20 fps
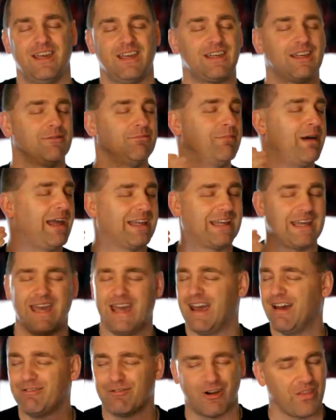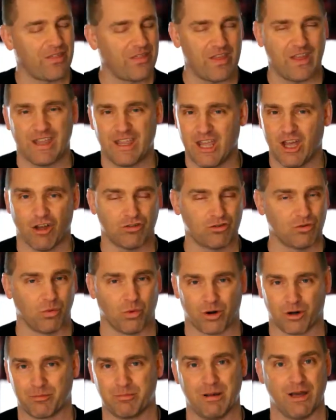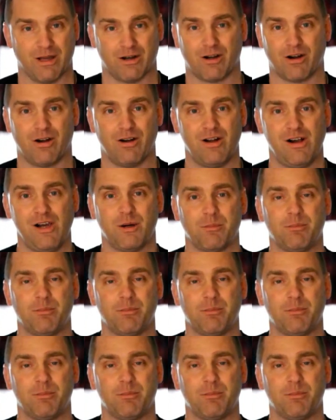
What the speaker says: it can make everything else work better.